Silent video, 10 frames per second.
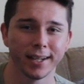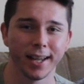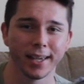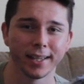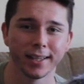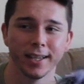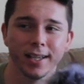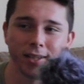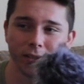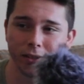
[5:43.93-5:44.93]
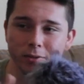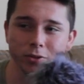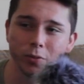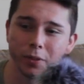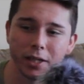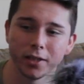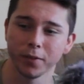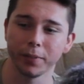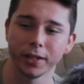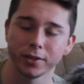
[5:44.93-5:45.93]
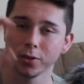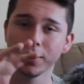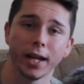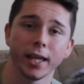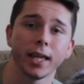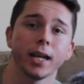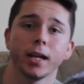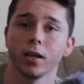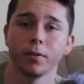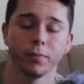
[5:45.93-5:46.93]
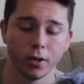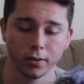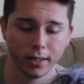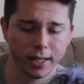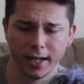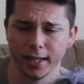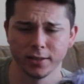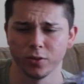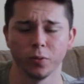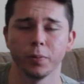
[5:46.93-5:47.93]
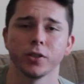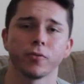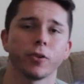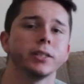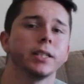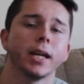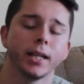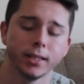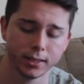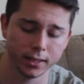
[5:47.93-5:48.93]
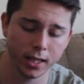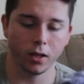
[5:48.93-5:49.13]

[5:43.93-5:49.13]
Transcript: Like, you gotta zoom in on the pixel and like edit them and like do a bunch of crazy edits.